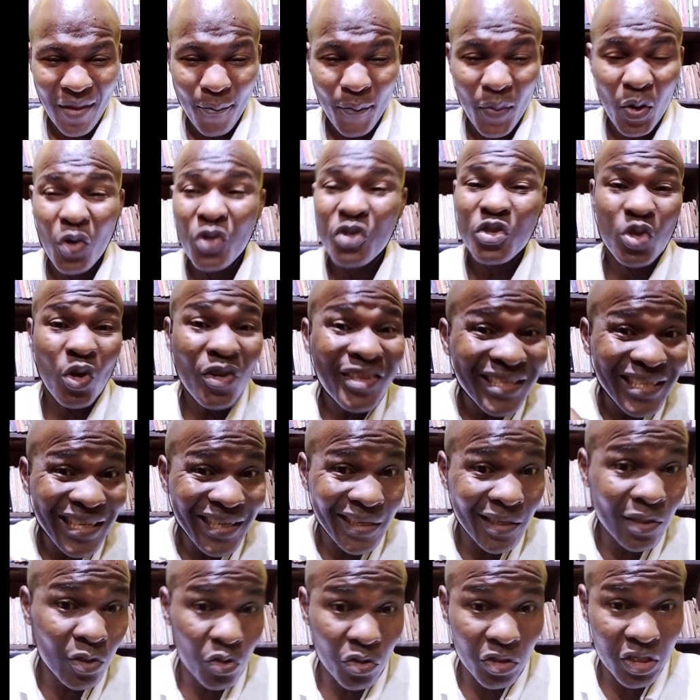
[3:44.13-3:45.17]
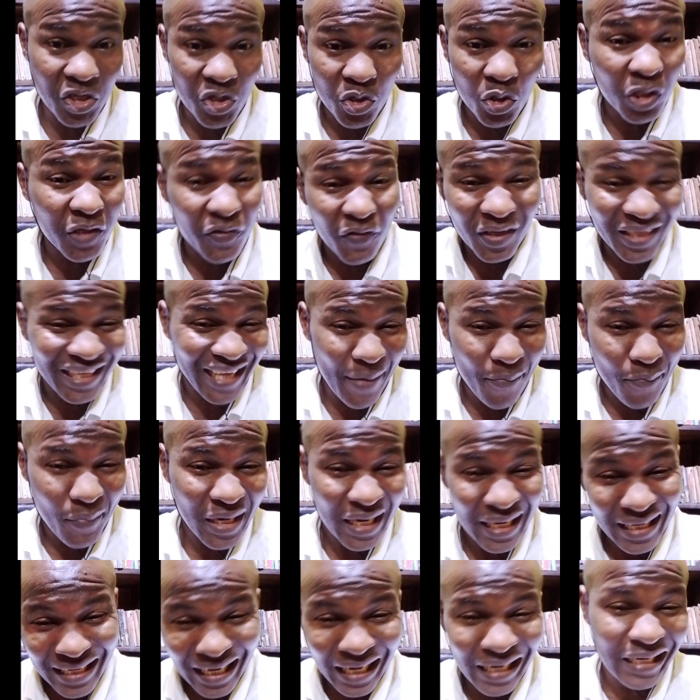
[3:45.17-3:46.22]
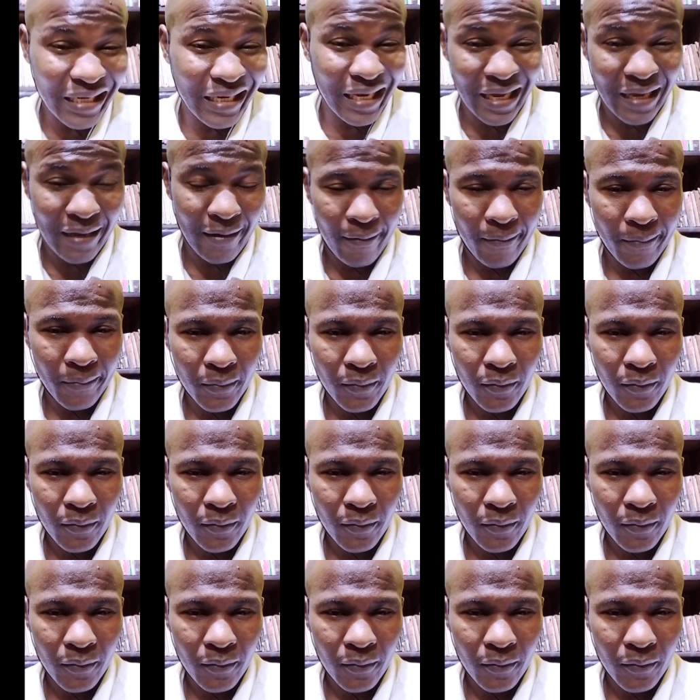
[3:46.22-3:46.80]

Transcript: Because just listen to the news for 10 minutes any day.